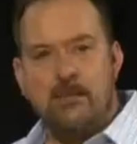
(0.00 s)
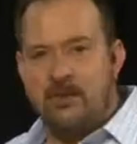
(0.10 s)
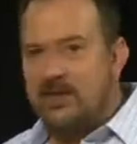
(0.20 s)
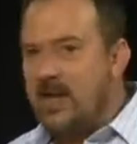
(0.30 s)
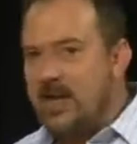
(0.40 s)

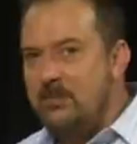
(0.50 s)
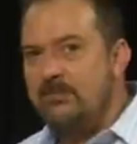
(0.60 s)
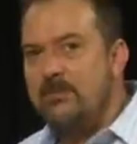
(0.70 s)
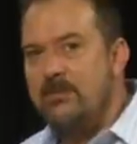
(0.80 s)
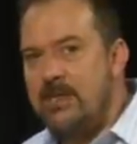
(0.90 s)
remove the cable
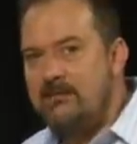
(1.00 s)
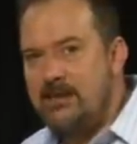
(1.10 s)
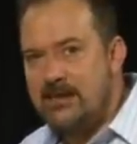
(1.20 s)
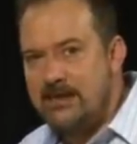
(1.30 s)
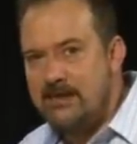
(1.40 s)
from the
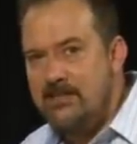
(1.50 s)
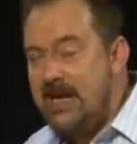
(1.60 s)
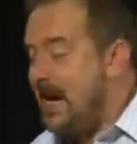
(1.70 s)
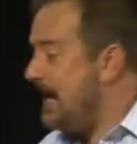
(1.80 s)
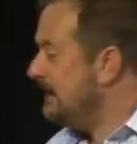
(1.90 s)
measuring system
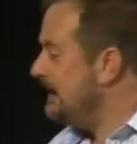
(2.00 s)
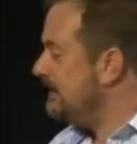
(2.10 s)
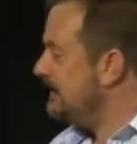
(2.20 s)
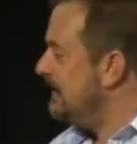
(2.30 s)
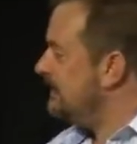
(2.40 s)
and
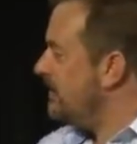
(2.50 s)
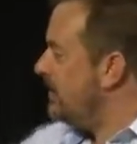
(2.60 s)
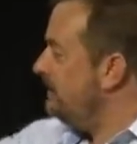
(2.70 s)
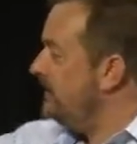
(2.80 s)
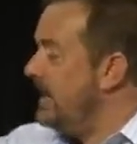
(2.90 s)
let's connect
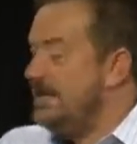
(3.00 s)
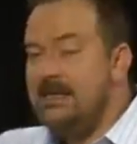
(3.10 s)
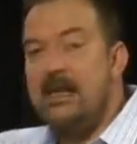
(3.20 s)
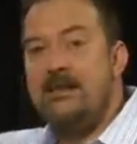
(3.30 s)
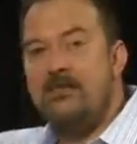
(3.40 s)
our fly
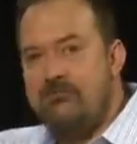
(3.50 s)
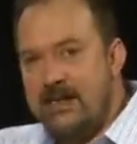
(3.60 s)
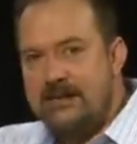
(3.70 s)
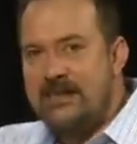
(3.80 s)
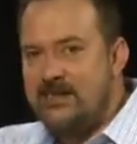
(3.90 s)
lead
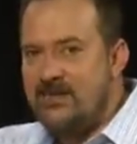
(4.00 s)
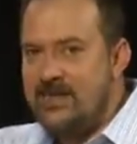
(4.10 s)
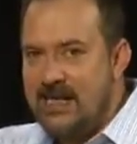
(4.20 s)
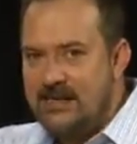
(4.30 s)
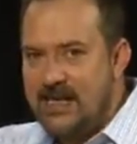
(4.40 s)
directly to
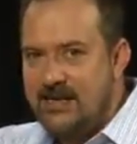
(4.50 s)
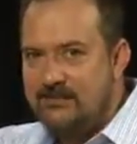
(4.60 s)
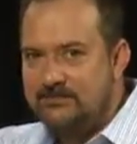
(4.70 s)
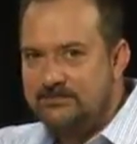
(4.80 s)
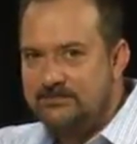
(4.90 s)
the antenna.